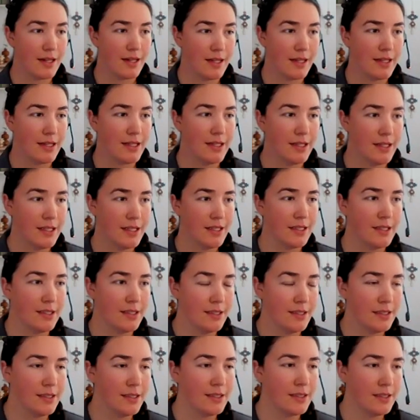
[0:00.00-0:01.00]

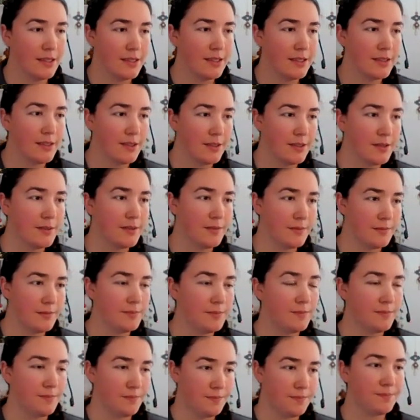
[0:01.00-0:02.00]

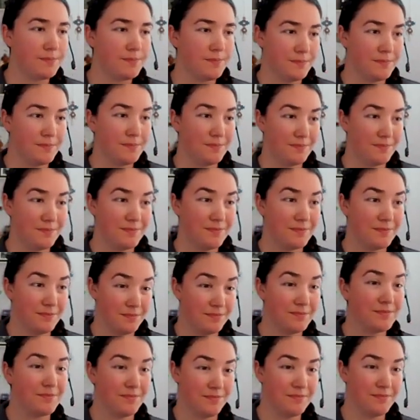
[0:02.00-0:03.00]

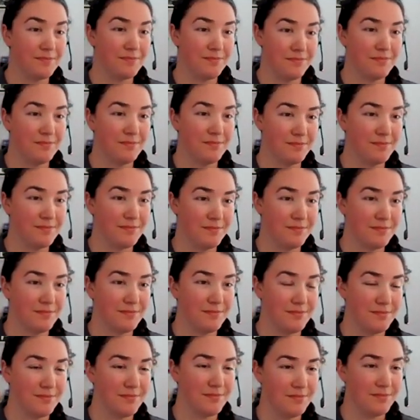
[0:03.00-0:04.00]

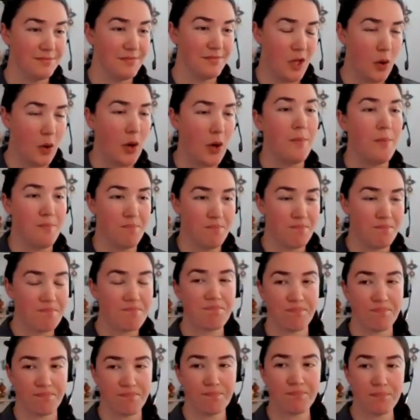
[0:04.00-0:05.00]

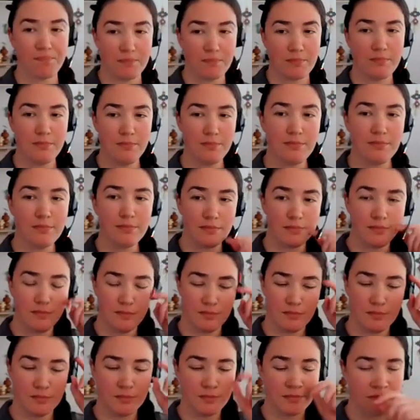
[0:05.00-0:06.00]

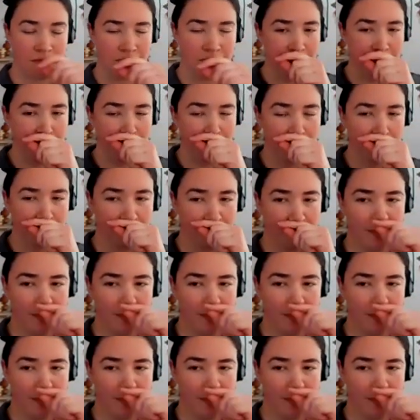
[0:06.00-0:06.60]
The person shown says nothing.